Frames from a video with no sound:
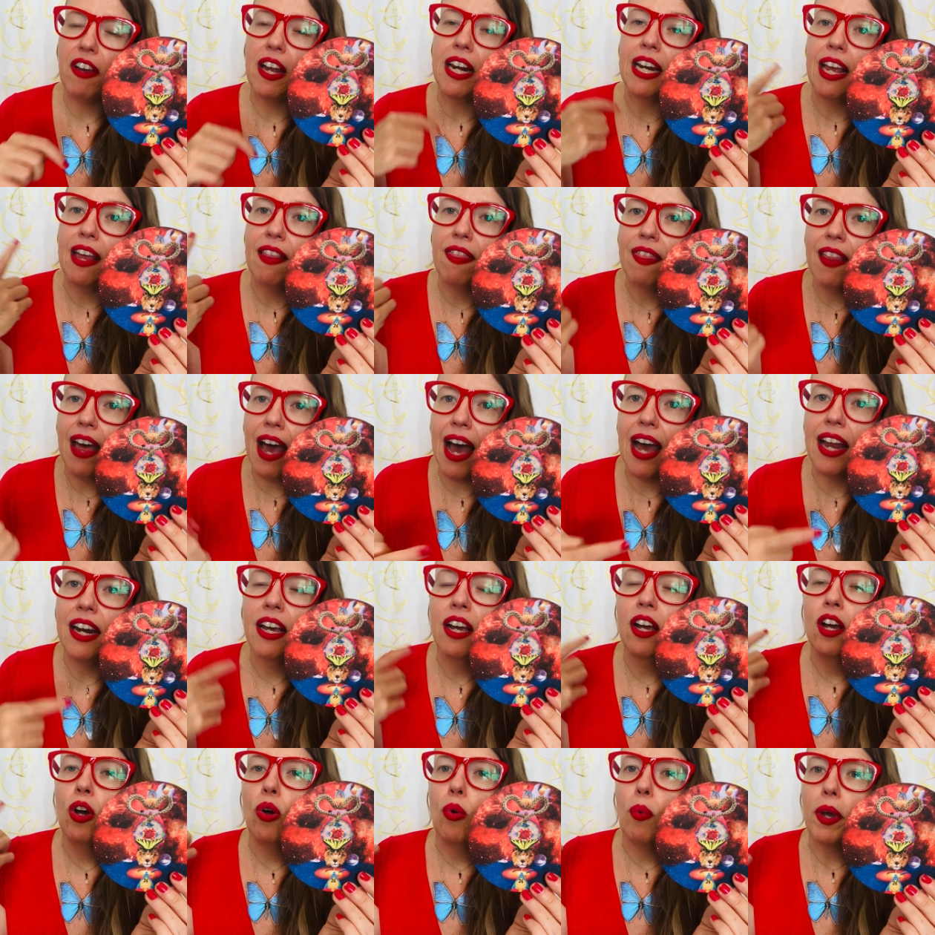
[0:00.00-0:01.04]
And in that,
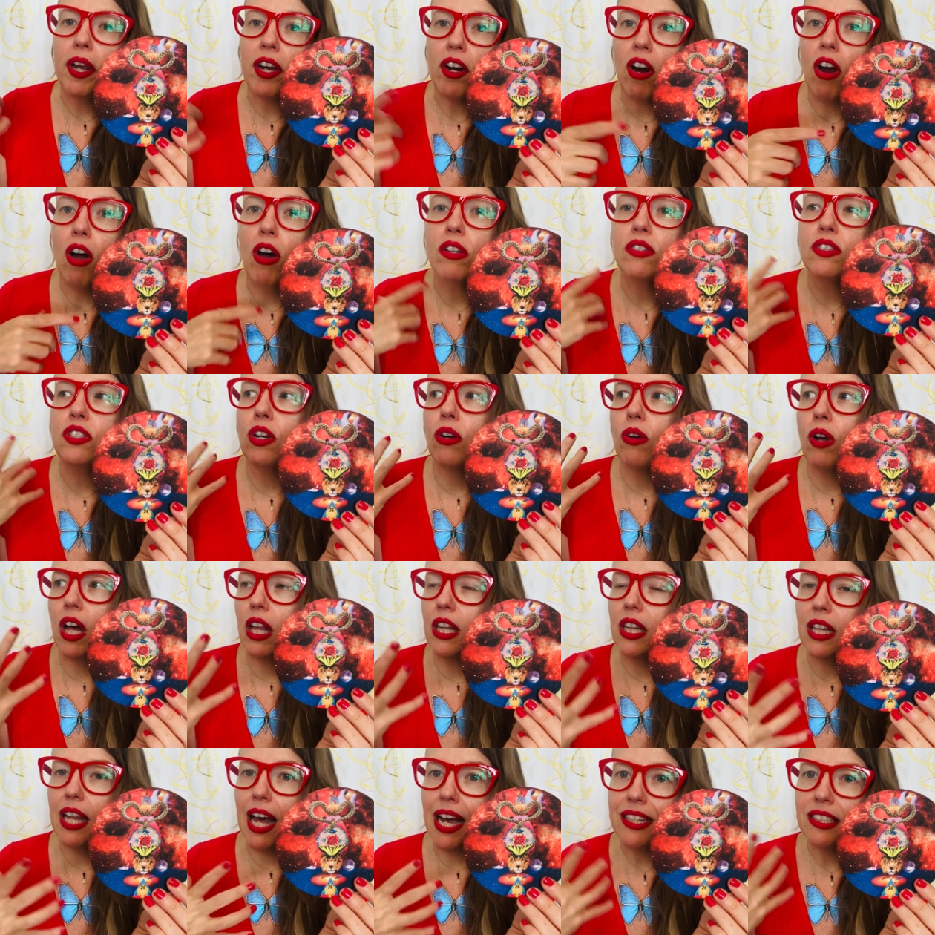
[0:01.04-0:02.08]
we are also
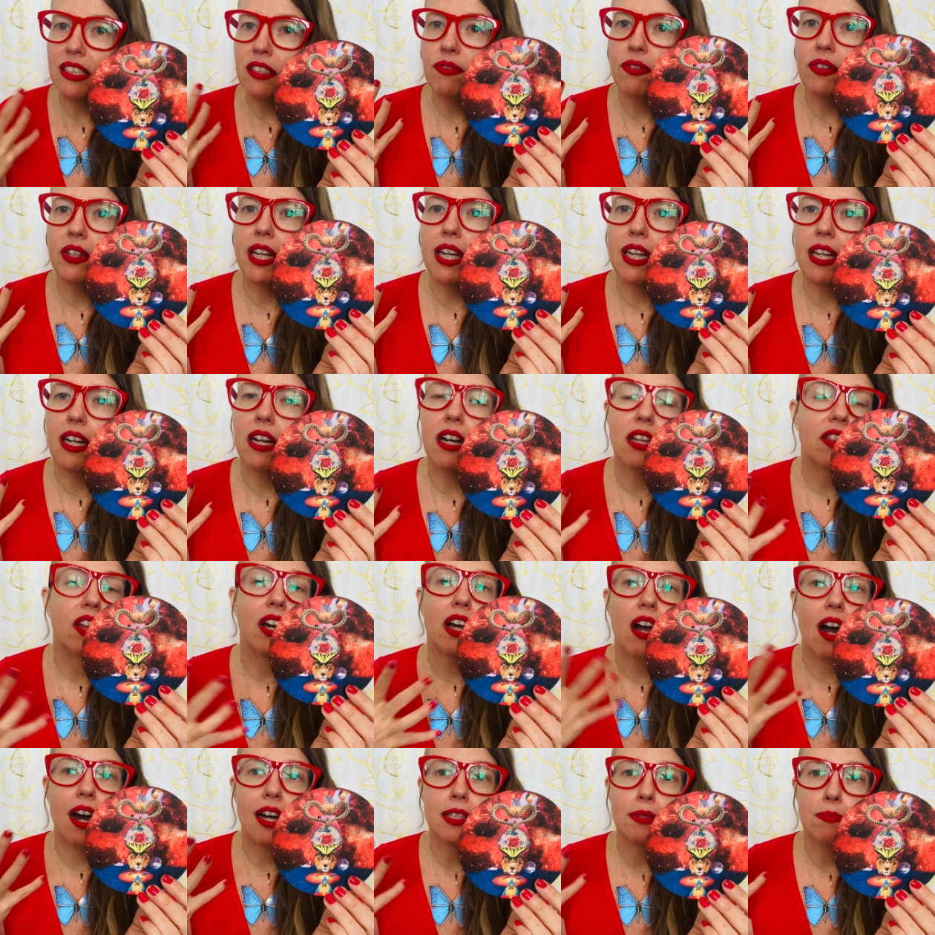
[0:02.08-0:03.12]
collectively the
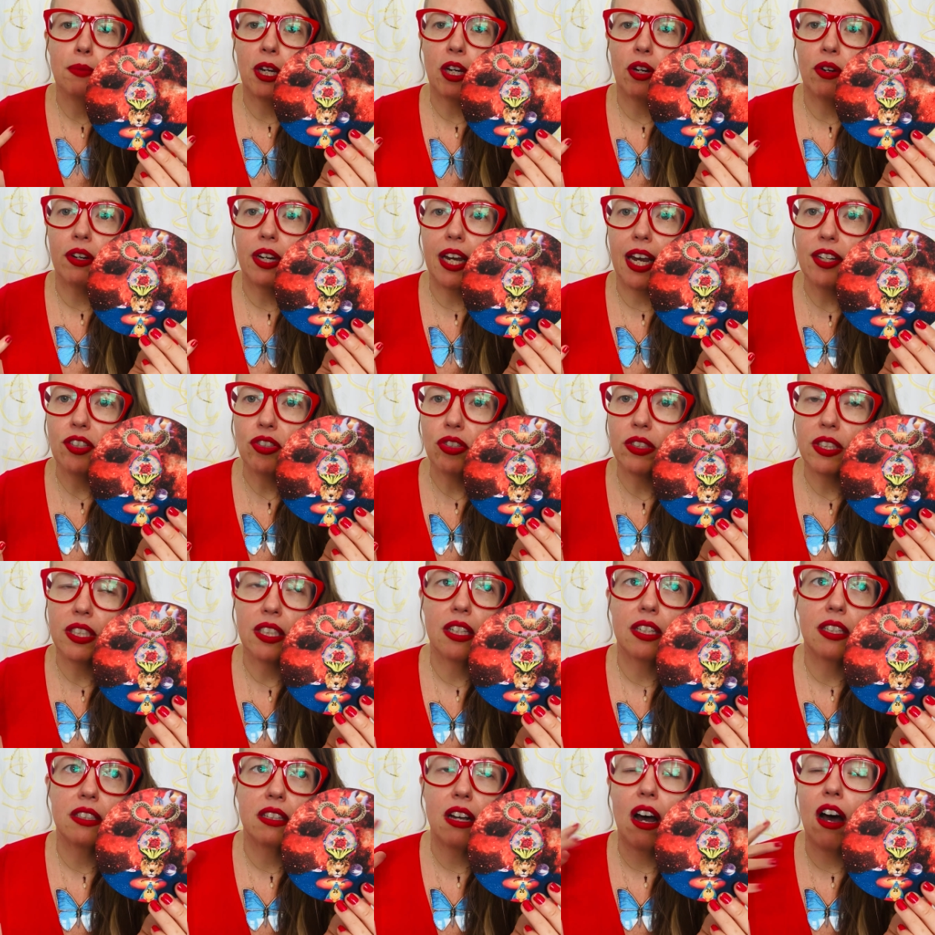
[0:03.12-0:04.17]
cosmic
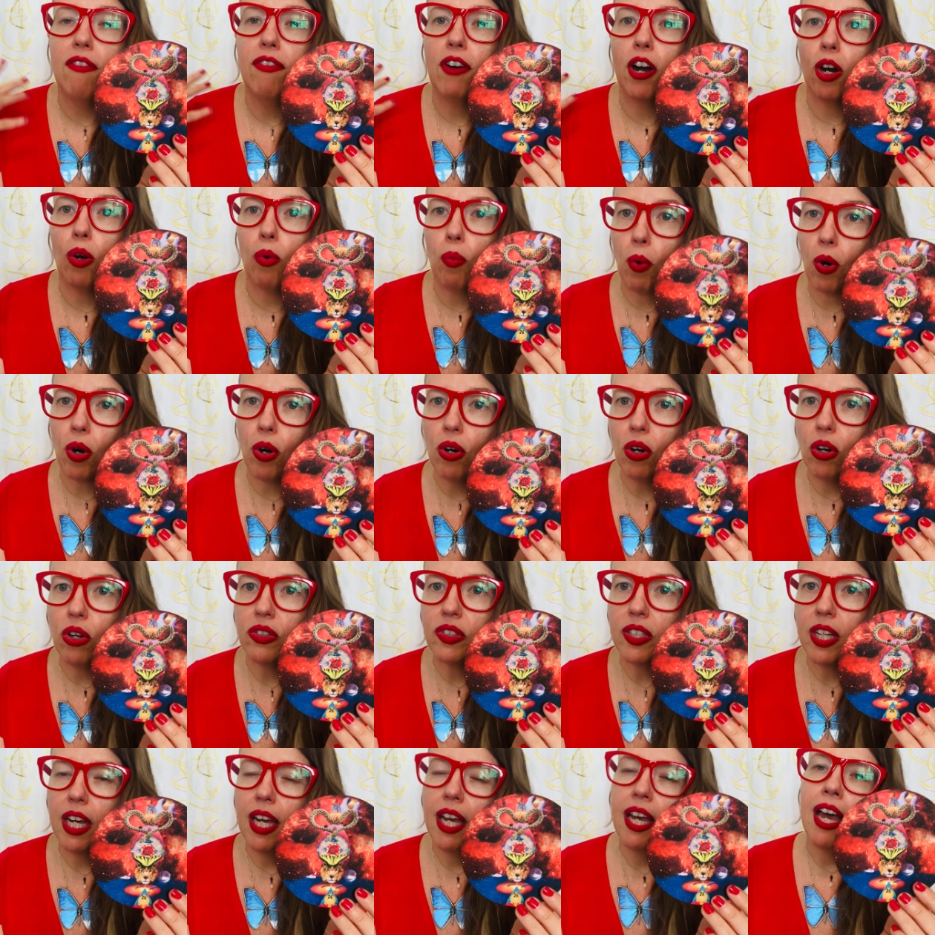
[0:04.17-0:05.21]
creatrices of our
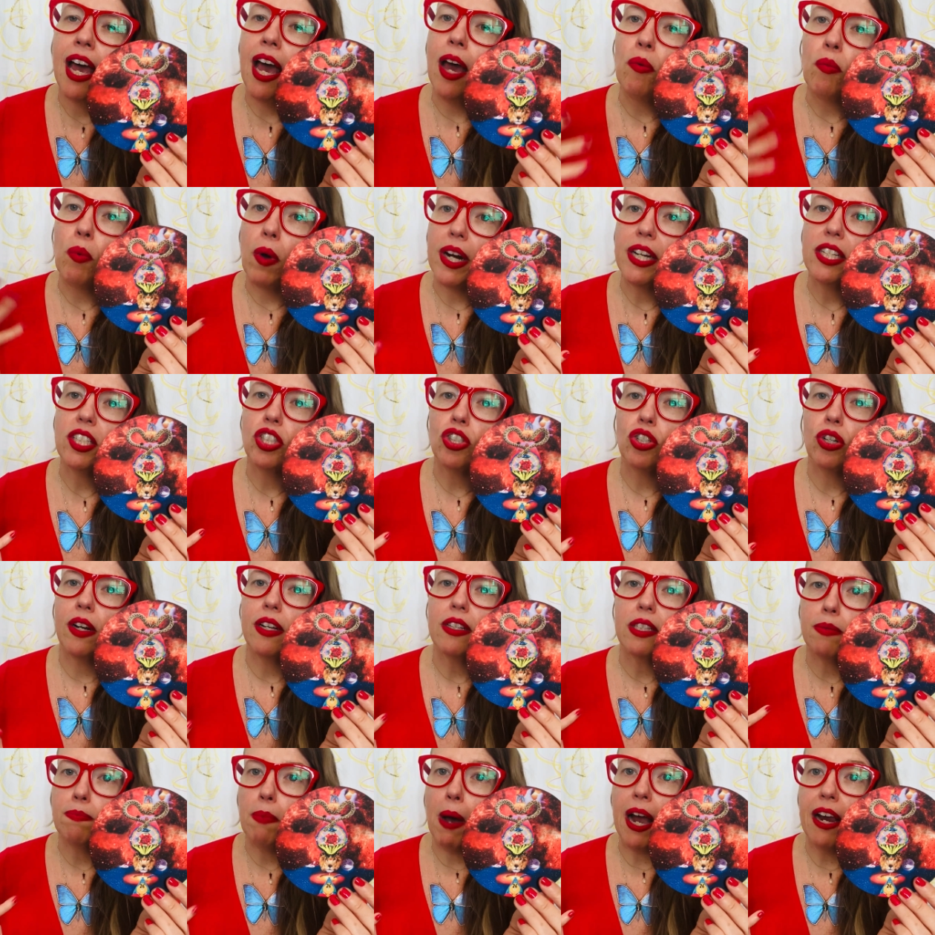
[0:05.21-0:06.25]
world and what is
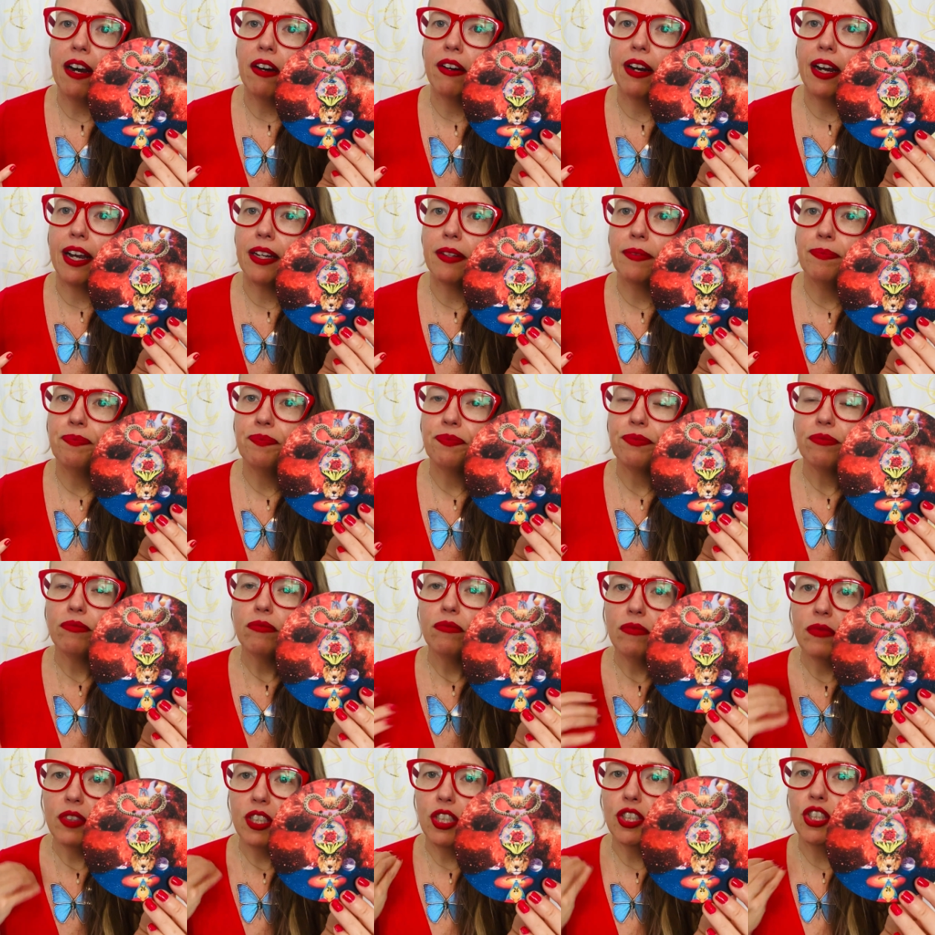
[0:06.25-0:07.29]
transpiring.
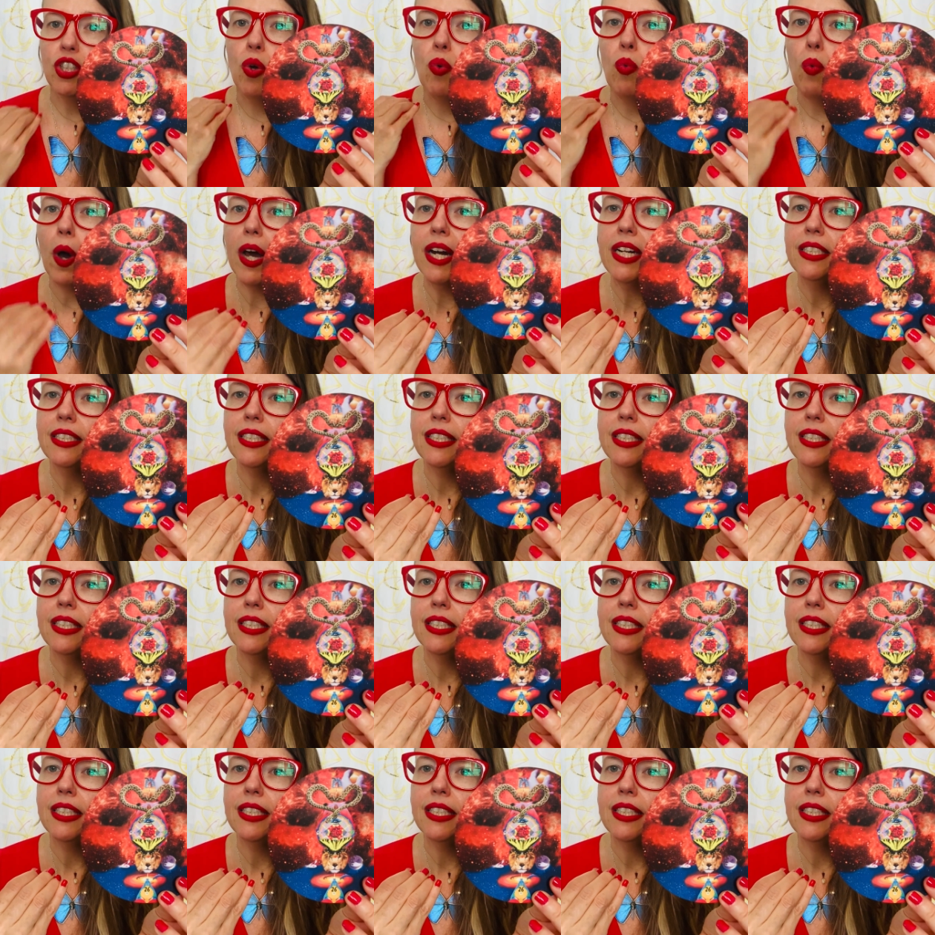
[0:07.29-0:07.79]
So, what